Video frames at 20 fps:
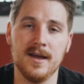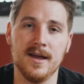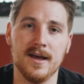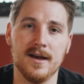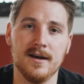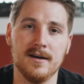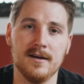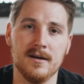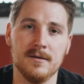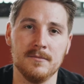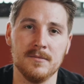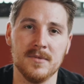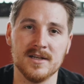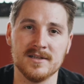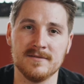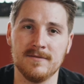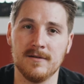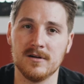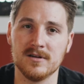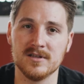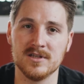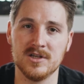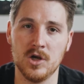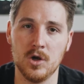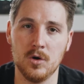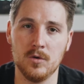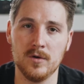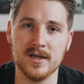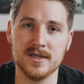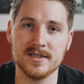As far as
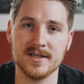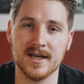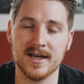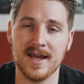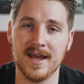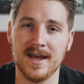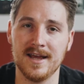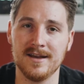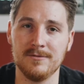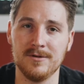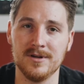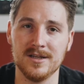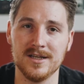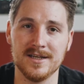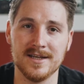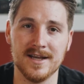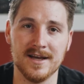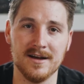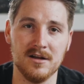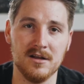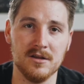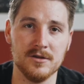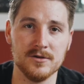noise, I can't really tell.